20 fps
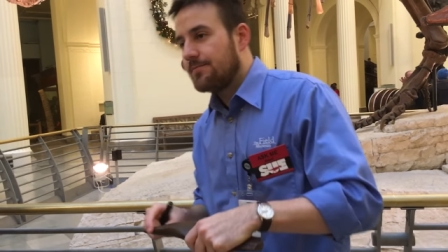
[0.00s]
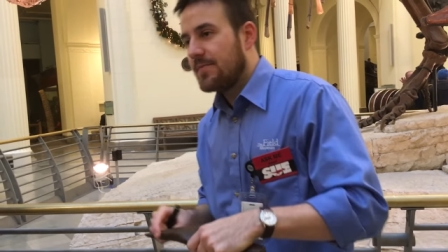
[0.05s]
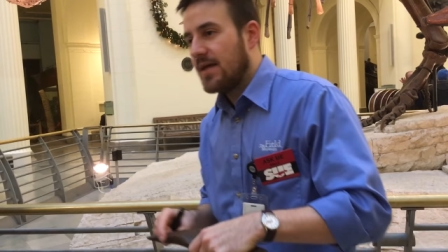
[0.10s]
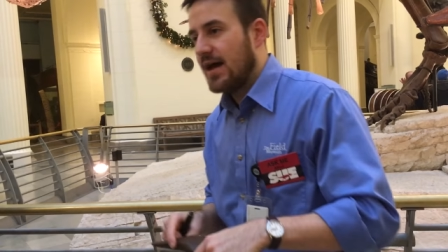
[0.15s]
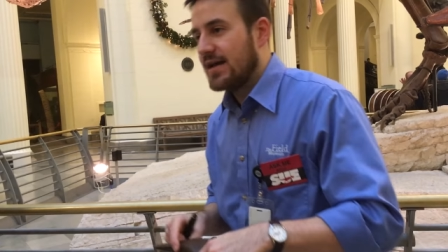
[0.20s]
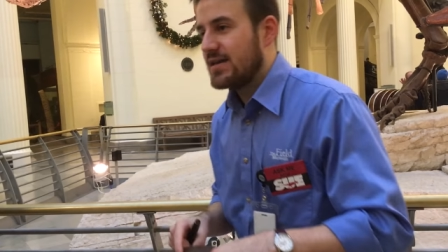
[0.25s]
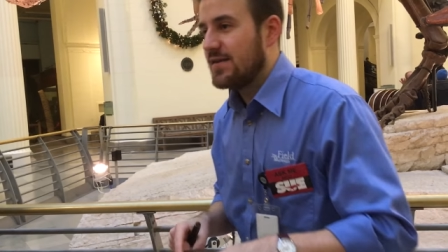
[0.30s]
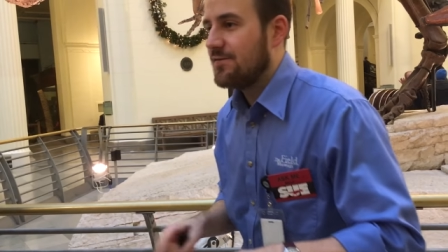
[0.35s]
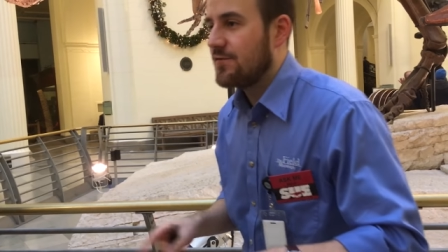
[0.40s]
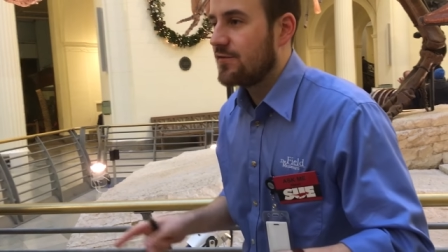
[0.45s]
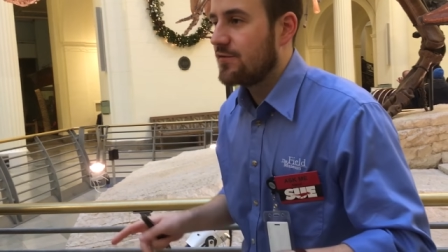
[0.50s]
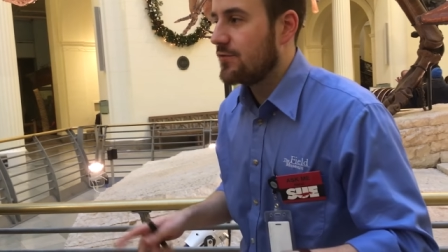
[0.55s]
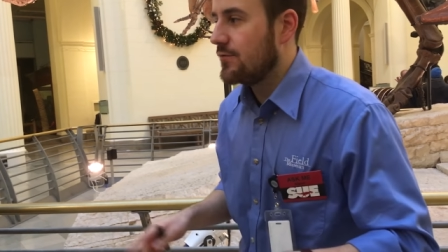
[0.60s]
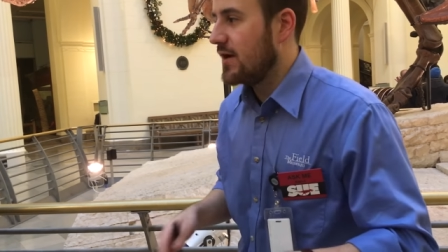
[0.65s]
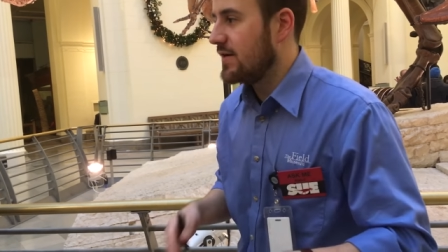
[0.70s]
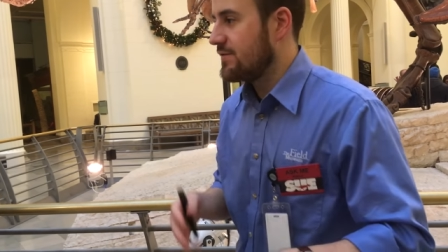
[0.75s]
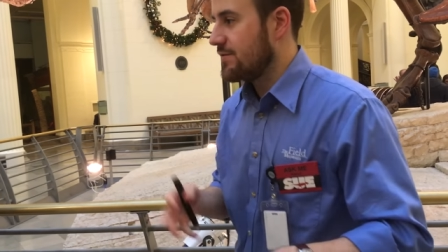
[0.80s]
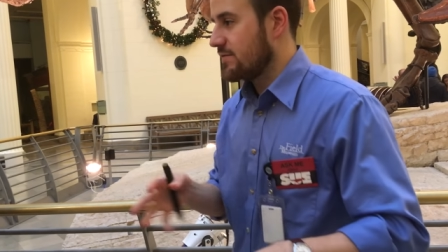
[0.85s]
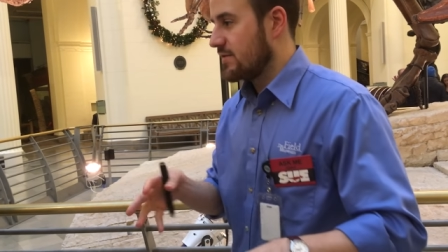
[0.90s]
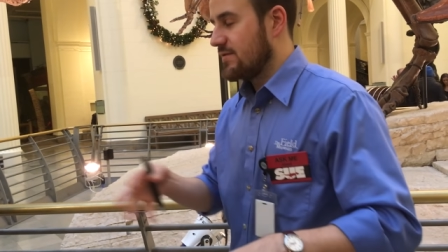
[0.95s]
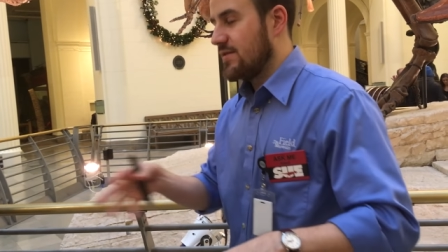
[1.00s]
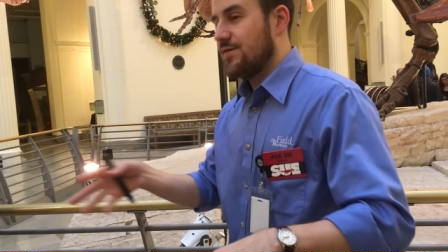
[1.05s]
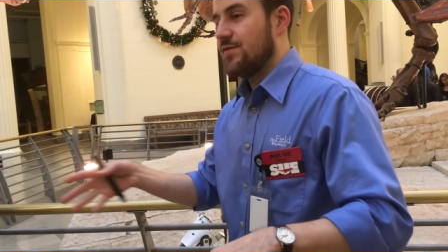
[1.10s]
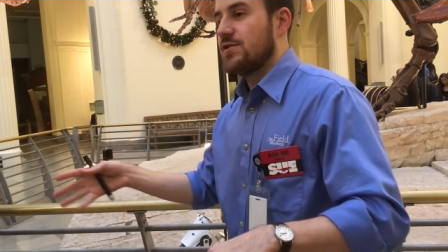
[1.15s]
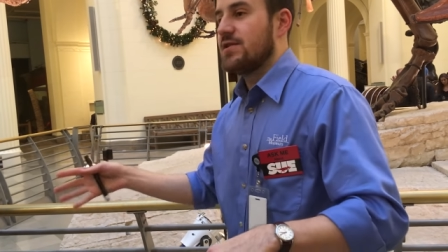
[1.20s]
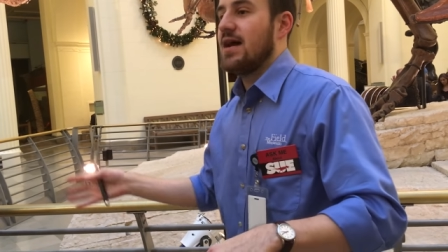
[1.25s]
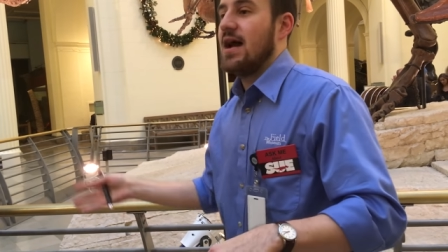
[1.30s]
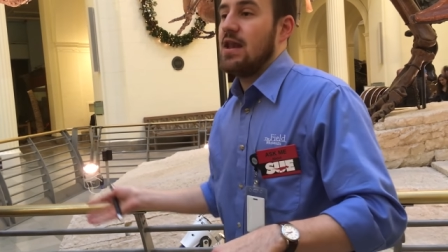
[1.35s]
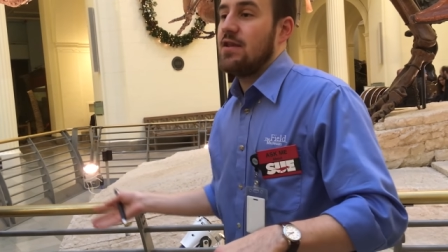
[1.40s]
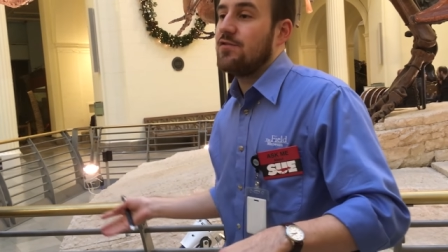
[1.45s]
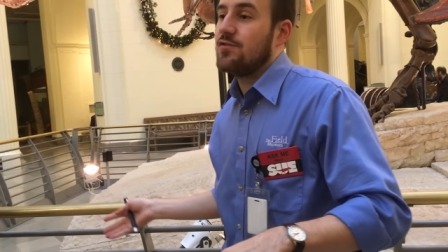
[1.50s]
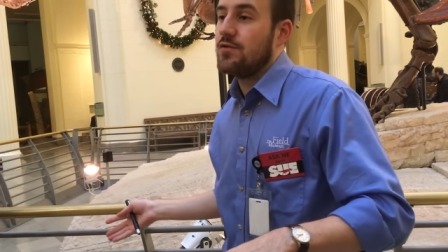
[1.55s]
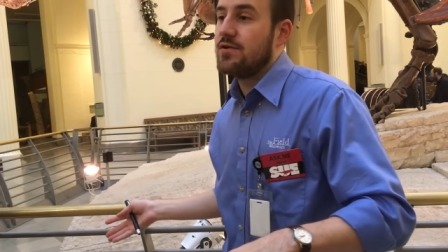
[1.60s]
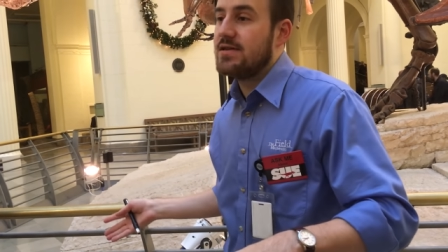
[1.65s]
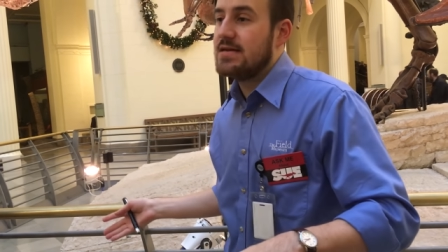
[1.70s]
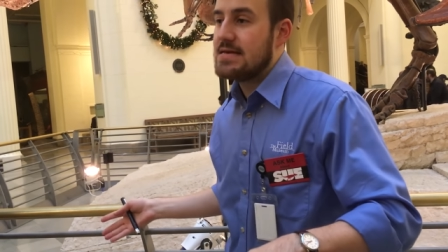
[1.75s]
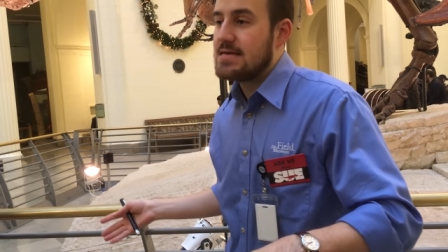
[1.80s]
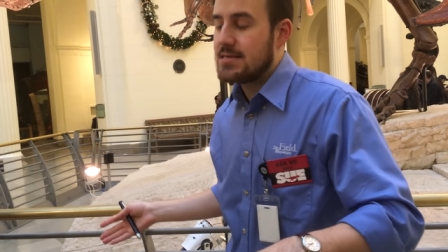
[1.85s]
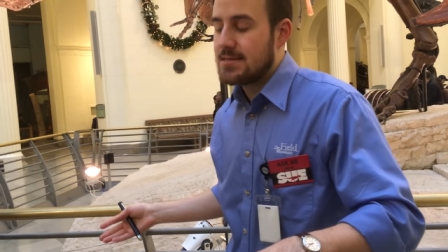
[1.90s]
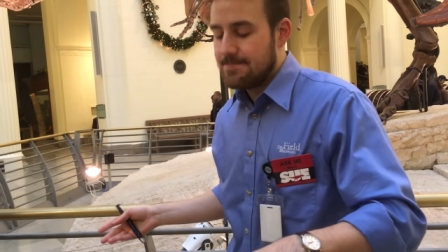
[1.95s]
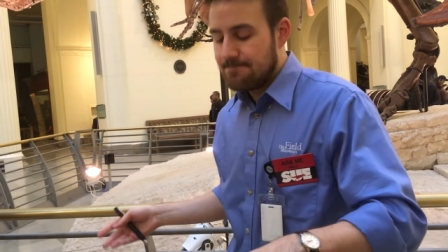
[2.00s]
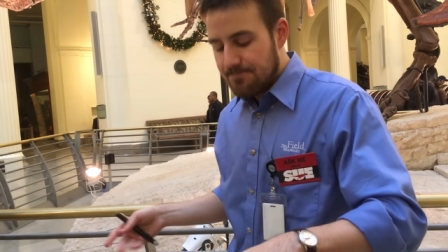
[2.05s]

at different serrations of different dinosaur teeth,